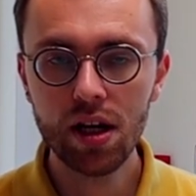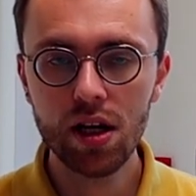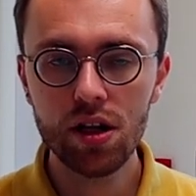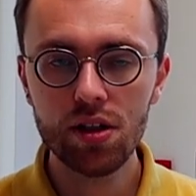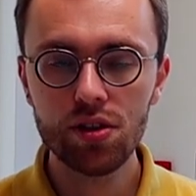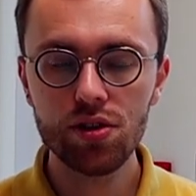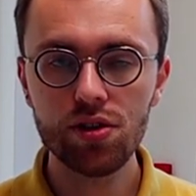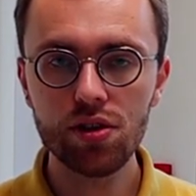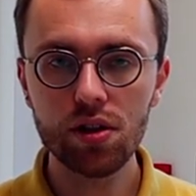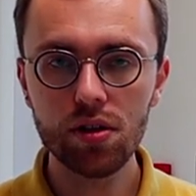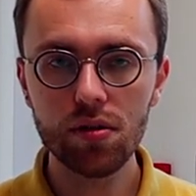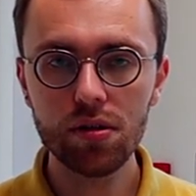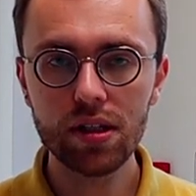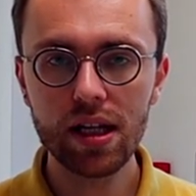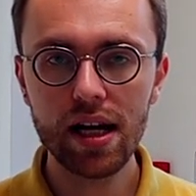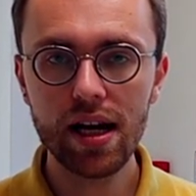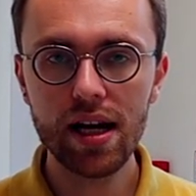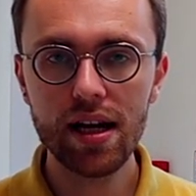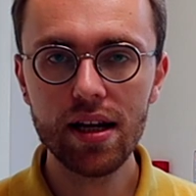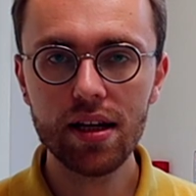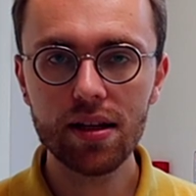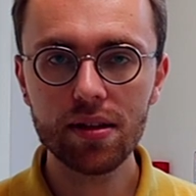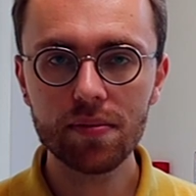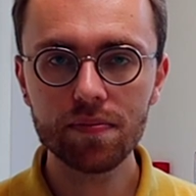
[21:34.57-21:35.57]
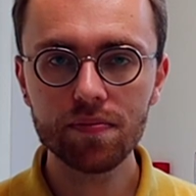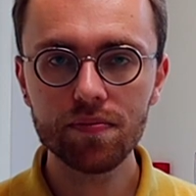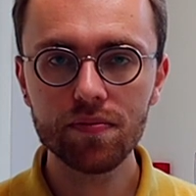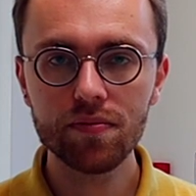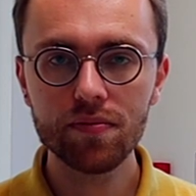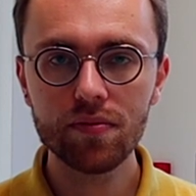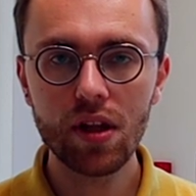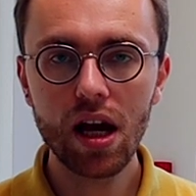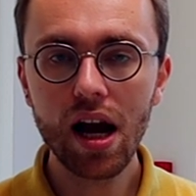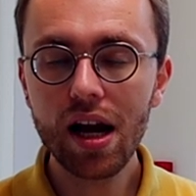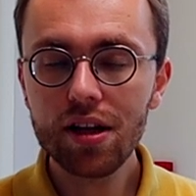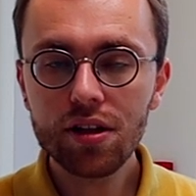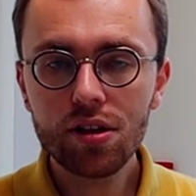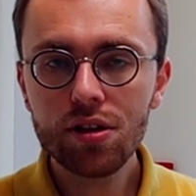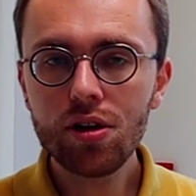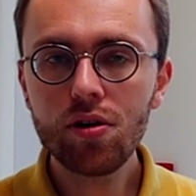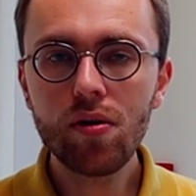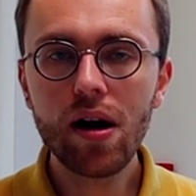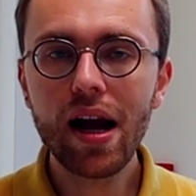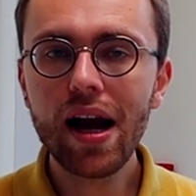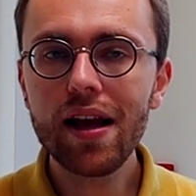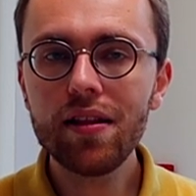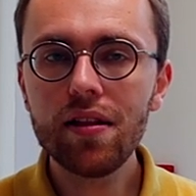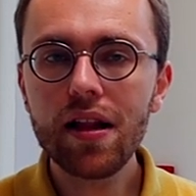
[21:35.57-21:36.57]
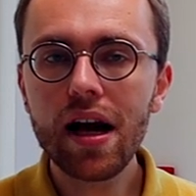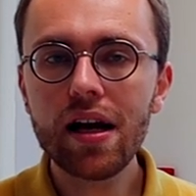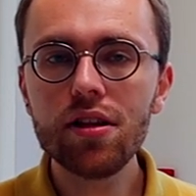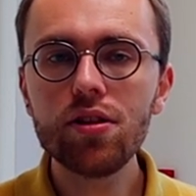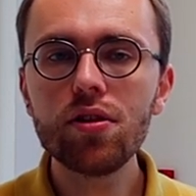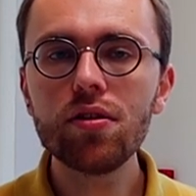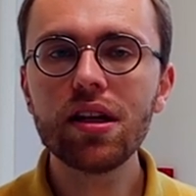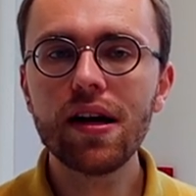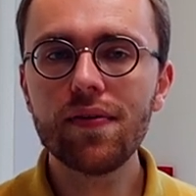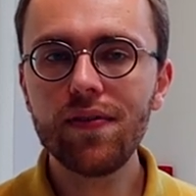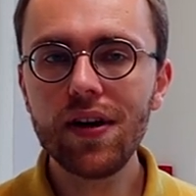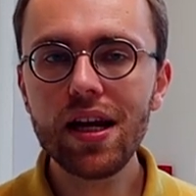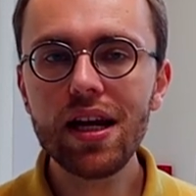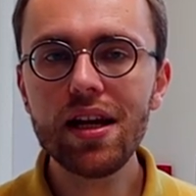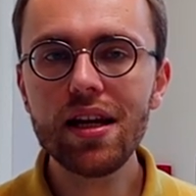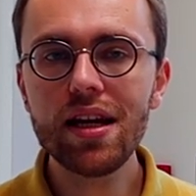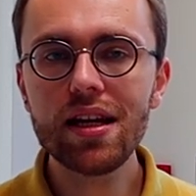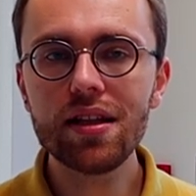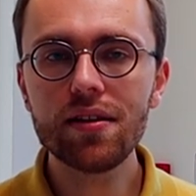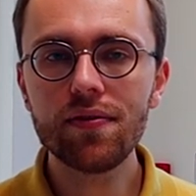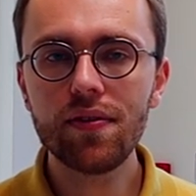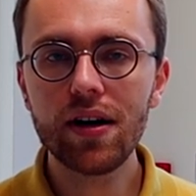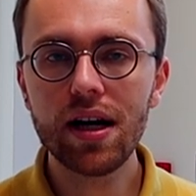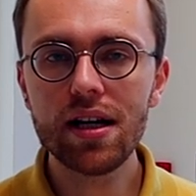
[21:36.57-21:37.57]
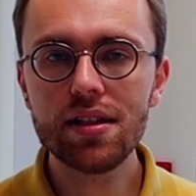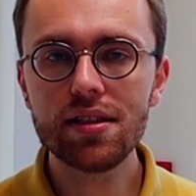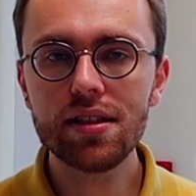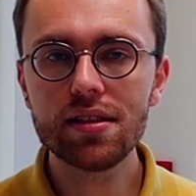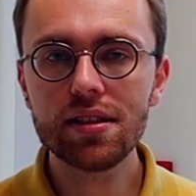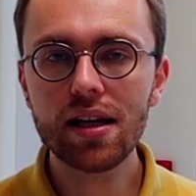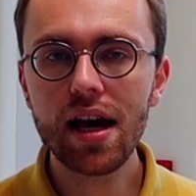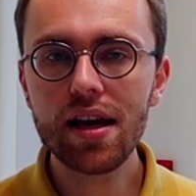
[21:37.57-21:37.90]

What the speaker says: So like, I don't know, I don't have any advices.